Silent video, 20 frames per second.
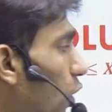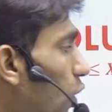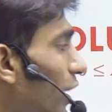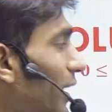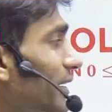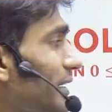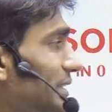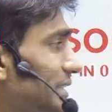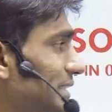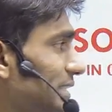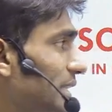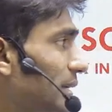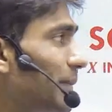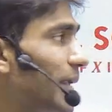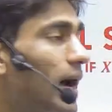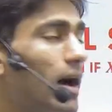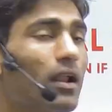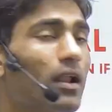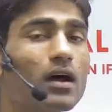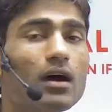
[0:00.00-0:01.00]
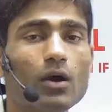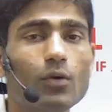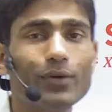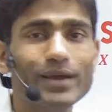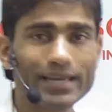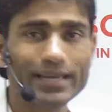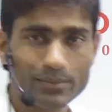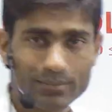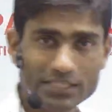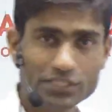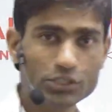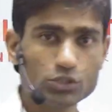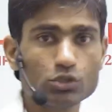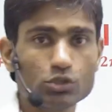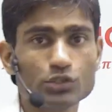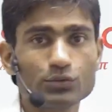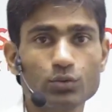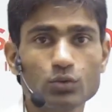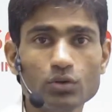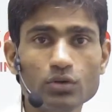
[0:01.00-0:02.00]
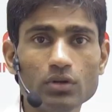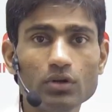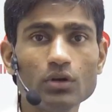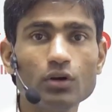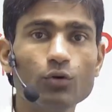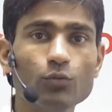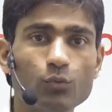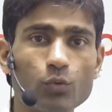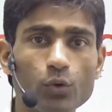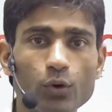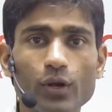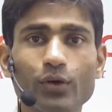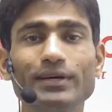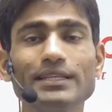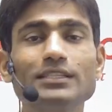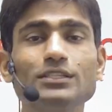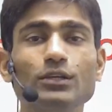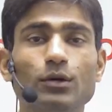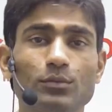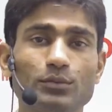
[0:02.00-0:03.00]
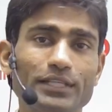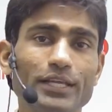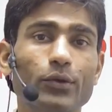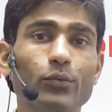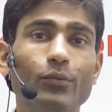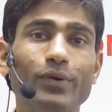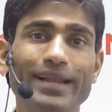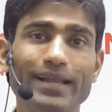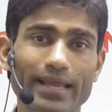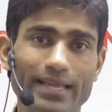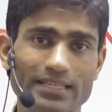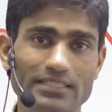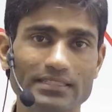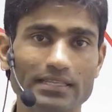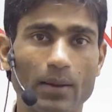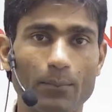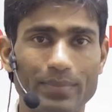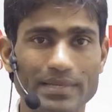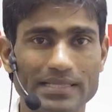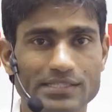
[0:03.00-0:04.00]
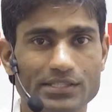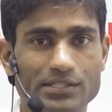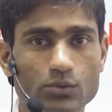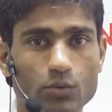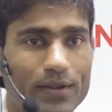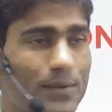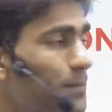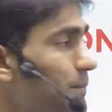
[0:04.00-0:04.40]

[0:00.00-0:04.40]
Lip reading: concepts are very much useful for our subsequent examples. Okay,